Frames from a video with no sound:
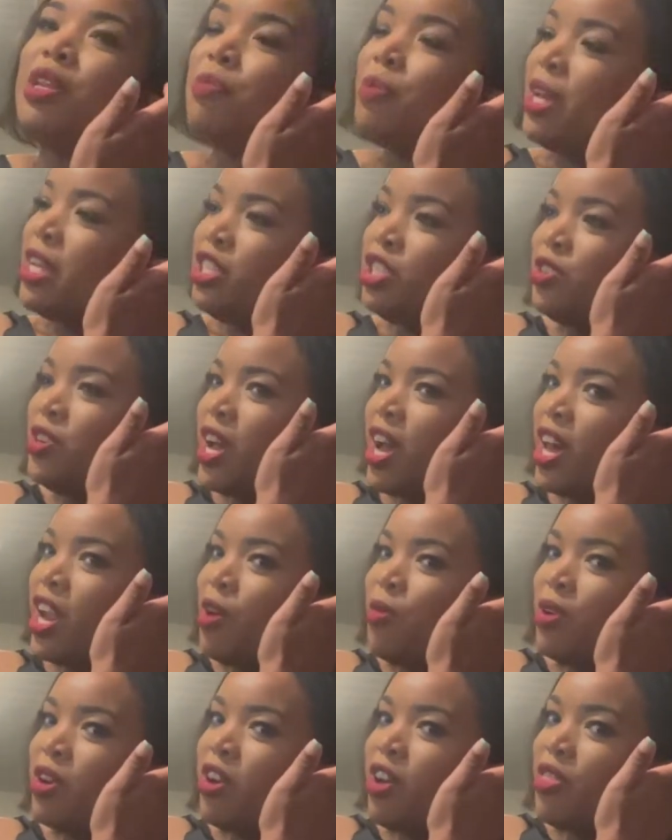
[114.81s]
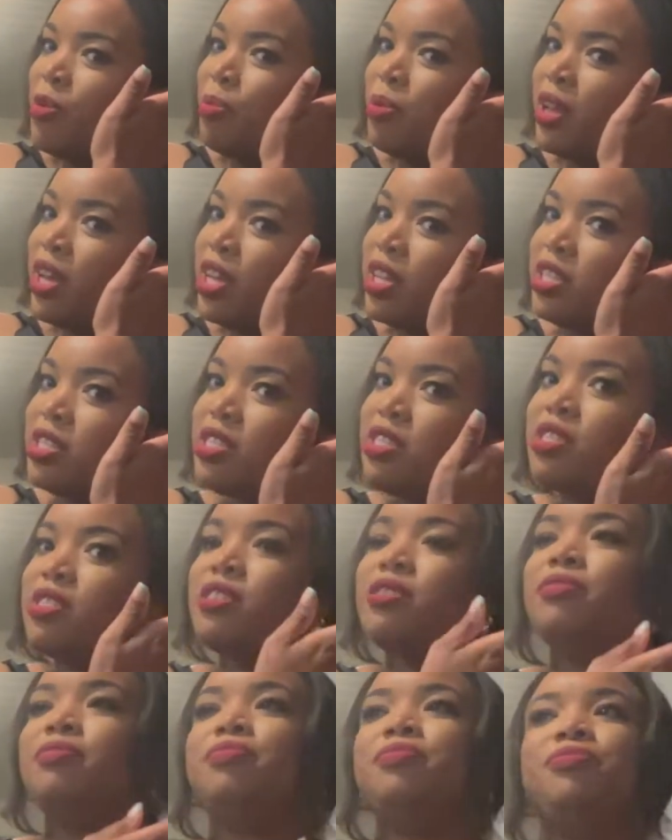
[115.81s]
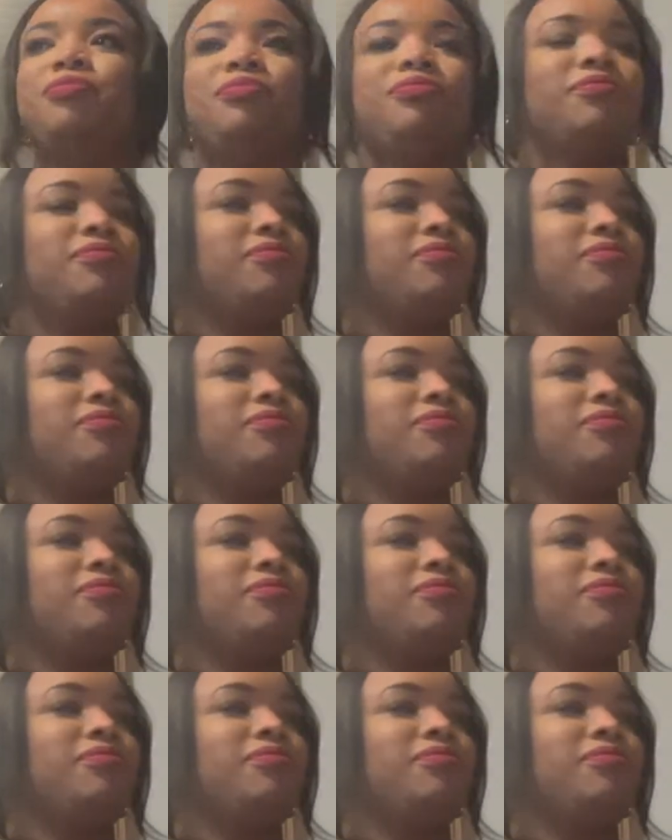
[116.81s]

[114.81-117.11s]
plate you got. I want all the plates.